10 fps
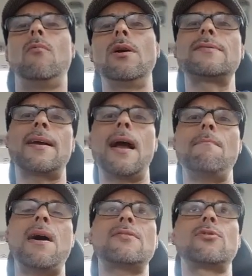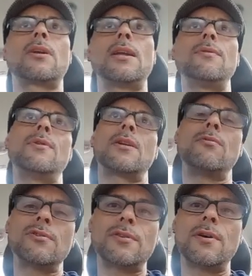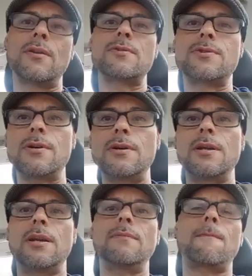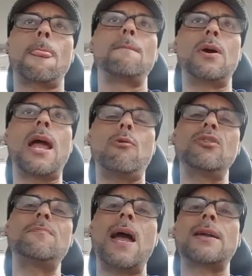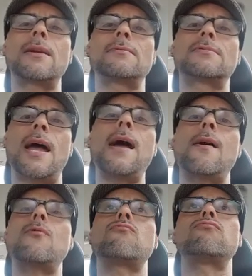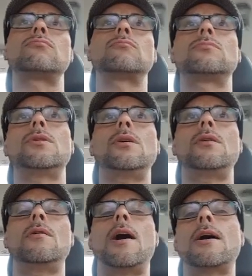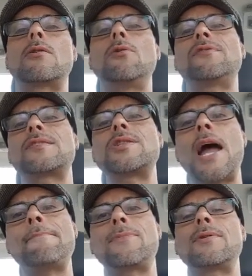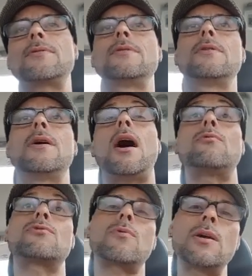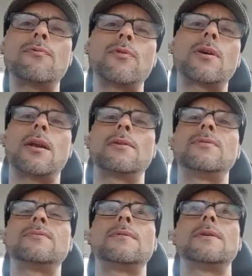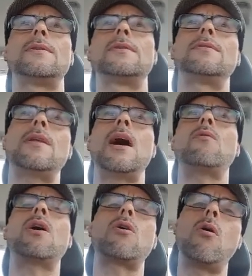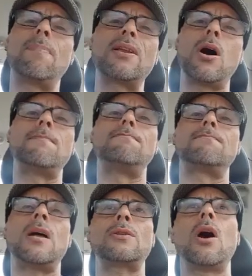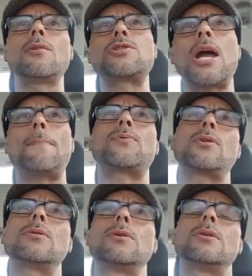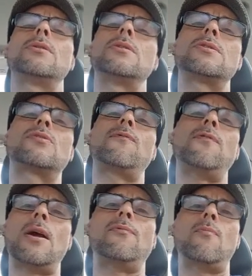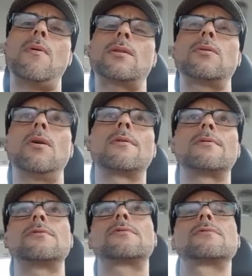Once I got back to Cleveland, it was another journey, but I was back in town. You know, I closed a chapter. I was ready for Cleveland. Now I'm opening up another chapter. It is to fight for my daughters.